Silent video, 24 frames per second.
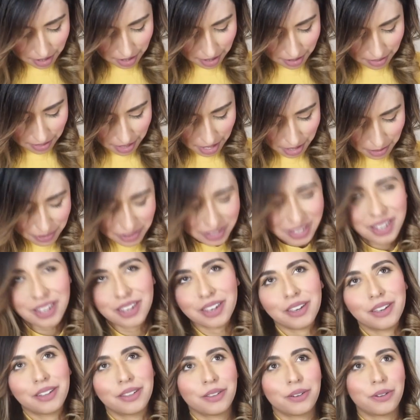think it was like
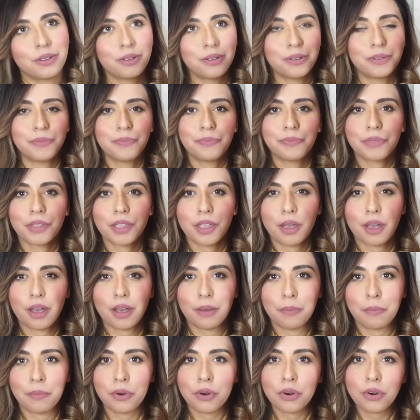a little
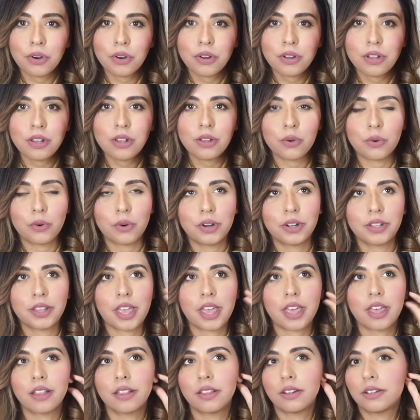pearl or
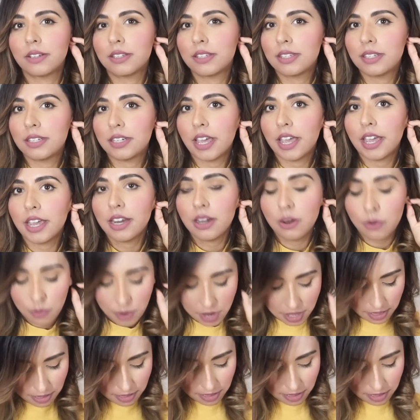like a little stud with